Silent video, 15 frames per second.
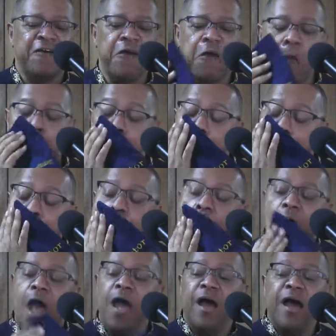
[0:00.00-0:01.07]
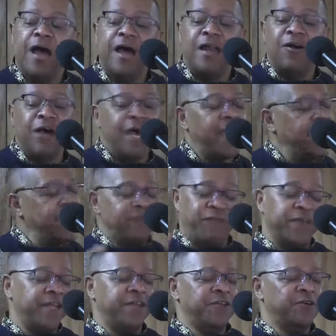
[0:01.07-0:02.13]
no, I ain't
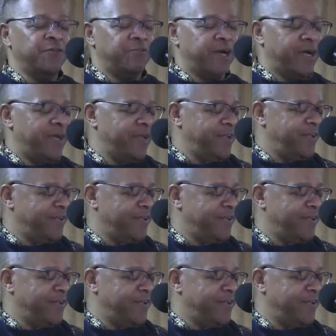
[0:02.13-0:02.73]
offending nobody.